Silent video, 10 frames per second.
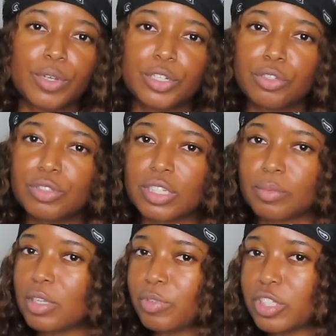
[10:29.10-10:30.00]
we knew
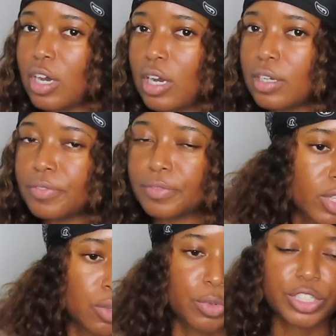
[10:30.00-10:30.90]
something was off.
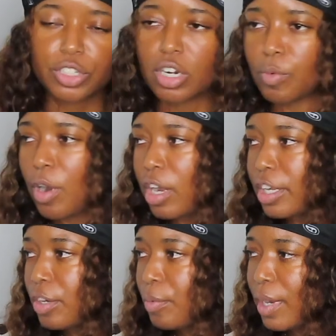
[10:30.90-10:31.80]
We started
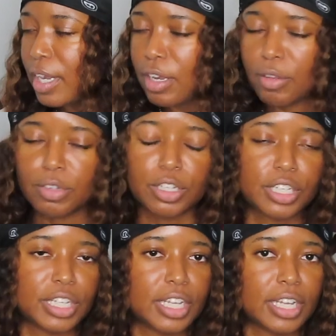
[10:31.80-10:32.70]
walking around
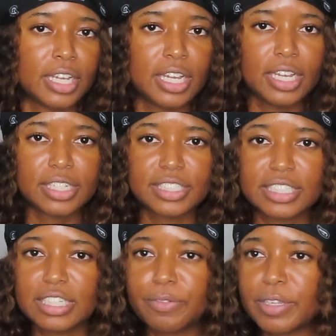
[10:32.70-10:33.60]
looking to
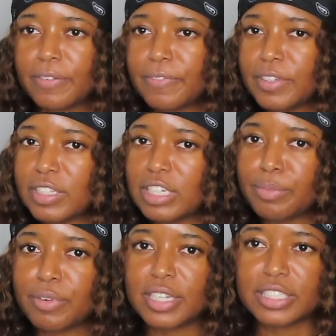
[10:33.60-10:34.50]
see if we could feel any
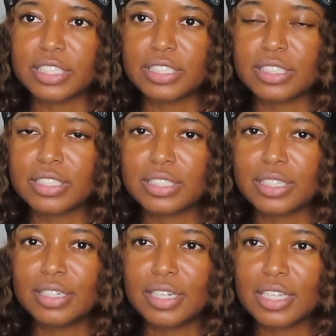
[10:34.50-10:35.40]
presence.
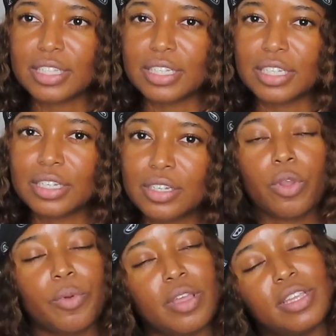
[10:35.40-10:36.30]
Nothing.
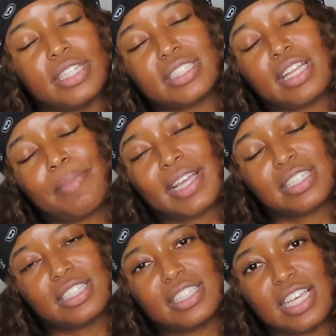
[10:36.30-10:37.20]
We went, sat back
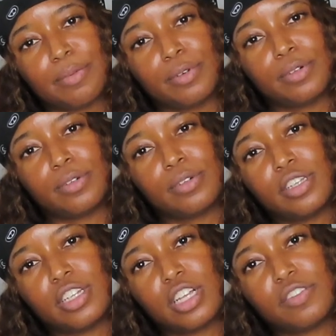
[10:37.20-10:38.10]
to the table,
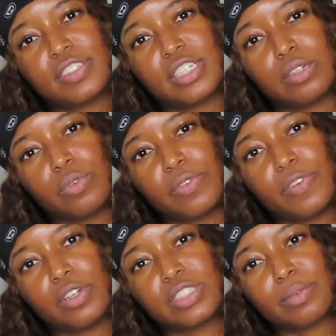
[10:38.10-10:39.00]
and all of a sudden we
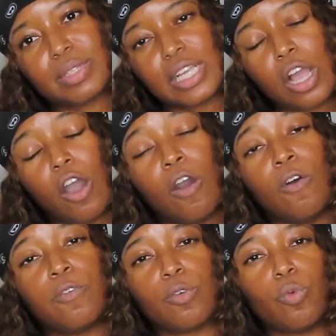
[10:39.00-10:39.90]
felt something
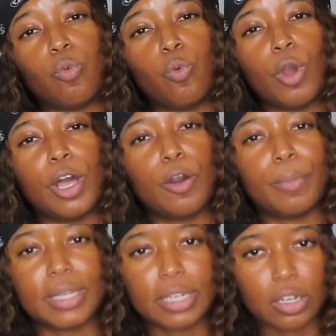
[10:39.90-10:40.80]

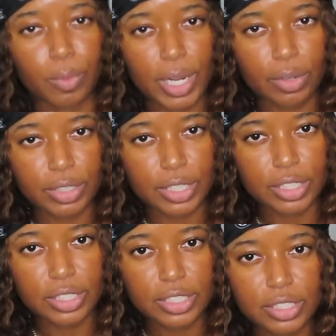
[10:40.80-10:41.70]
overwhelming around
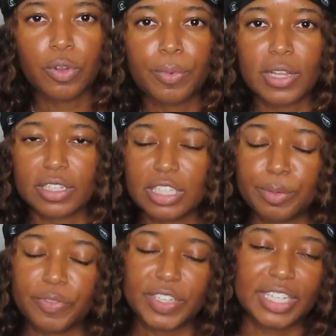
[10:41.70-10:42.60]
us. We pull out the E
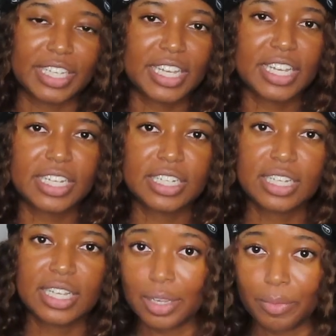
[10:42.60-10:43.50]
P V again,
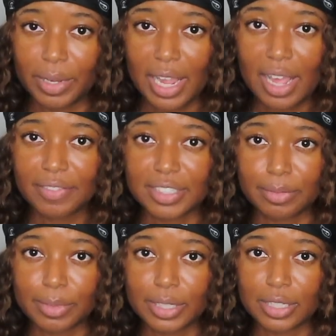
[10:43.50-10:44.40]
and we have
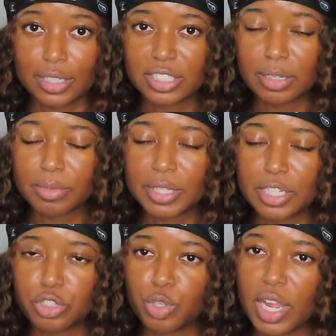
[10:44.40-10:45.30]
something.
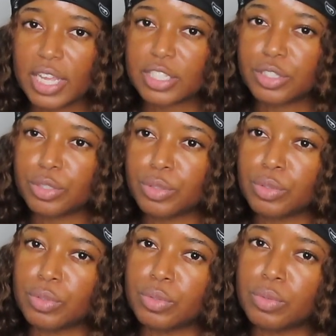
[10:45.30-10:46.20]
Something trying
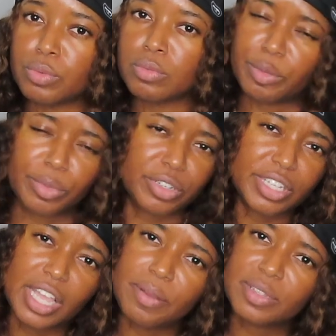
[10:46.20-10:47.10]
to
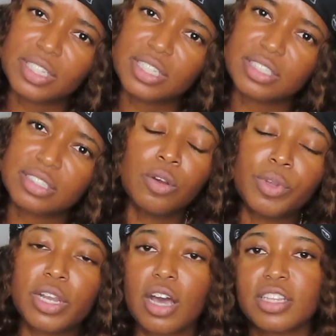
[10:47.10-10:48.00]
communicate with us.
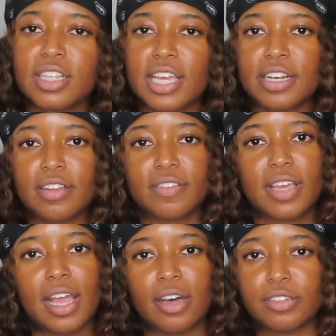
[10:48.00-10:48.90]
We called the lady of the
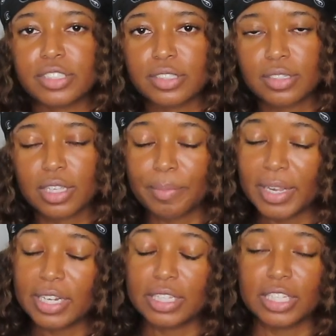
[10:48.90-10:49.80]
house
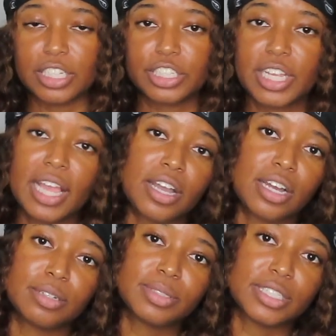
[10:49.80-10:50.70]
immediately. She had
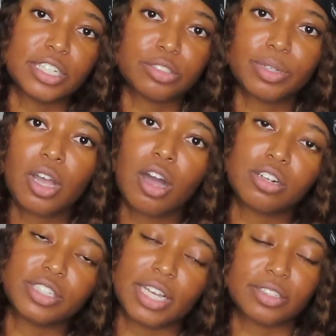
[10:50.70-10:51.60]
gone upstairs. We
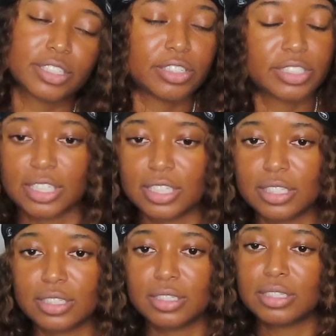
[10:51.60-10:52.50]
called her downstairs
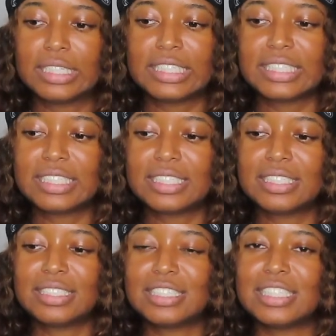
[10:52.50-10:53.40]
to
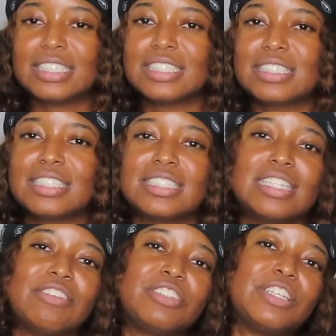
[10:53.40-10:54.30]
just, just to
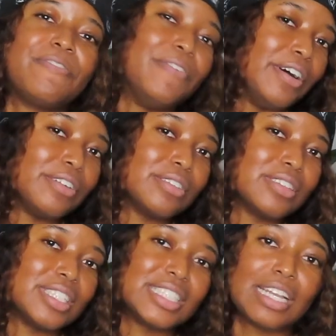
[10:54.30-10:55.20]
see if she felt
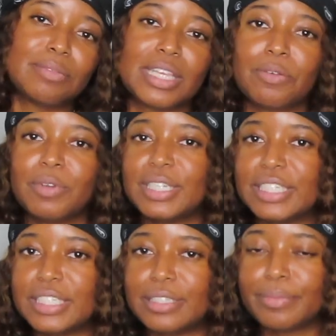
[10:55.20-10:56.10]
the same thing we
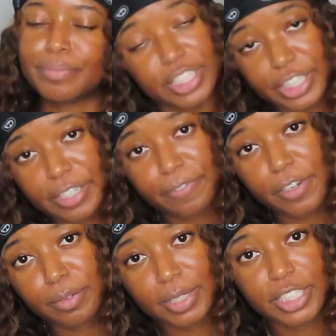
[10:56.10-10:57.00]
did. And she
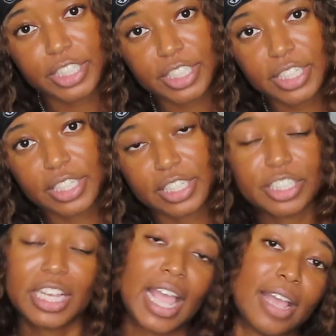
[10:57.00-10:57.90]
confirmed that she did, and
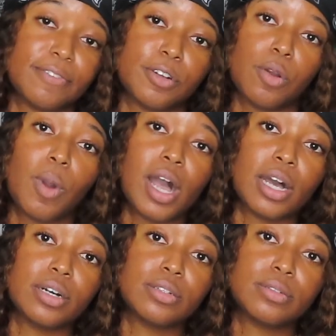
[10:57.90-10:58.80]
she had for a while.